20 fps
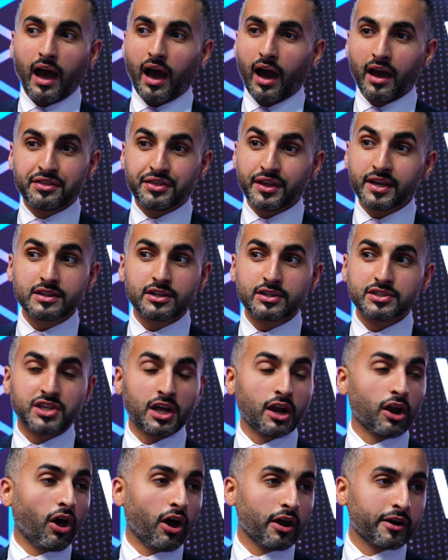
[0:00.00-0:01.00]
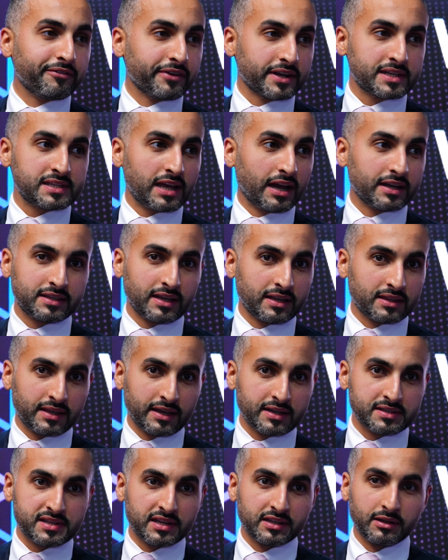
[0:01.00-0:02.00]
I think there's a lot of exciting
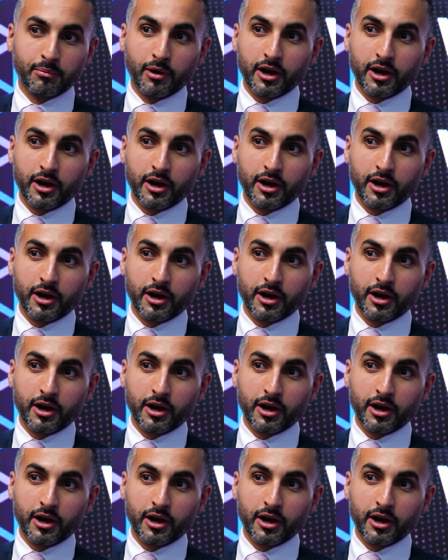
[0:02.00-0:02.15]
things in the